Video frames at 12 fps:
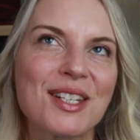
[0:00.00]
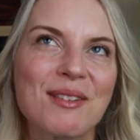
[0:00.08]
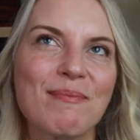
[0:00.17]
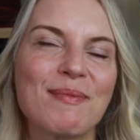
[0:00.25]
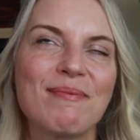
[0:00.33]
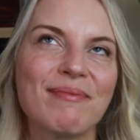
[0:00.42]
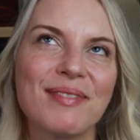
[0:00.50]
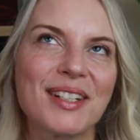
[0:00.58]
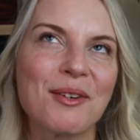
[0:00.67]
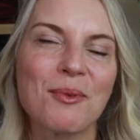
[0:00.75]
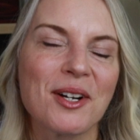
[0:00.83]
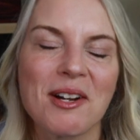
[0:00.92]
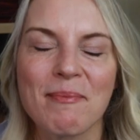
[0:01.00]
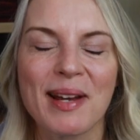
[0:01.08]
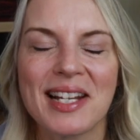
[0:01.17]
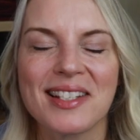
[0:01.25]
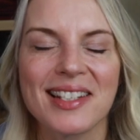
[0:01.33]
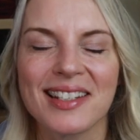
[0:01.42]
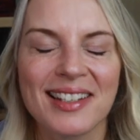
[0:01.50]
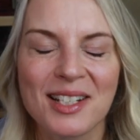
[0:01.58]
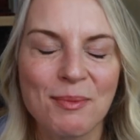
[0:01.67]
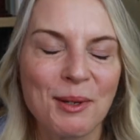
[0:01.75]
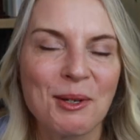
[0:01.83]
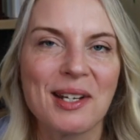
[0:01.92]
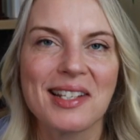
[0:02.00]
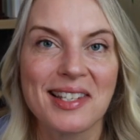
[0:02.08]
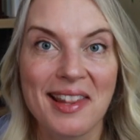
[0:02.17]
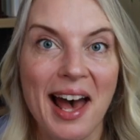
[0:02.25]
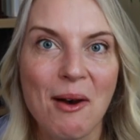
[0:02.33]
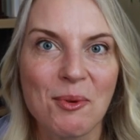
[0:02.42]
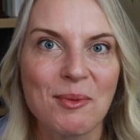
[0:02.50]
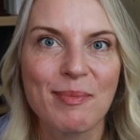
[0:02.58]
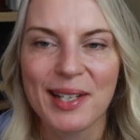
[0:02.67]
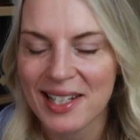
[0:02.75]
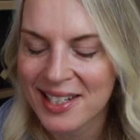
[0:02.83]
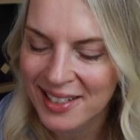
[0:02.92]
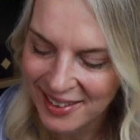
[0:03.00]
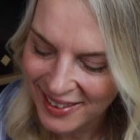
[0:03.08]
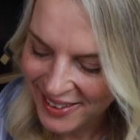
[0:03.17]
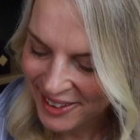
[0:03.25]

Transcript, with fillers: And you know, what an amazing experience that would be.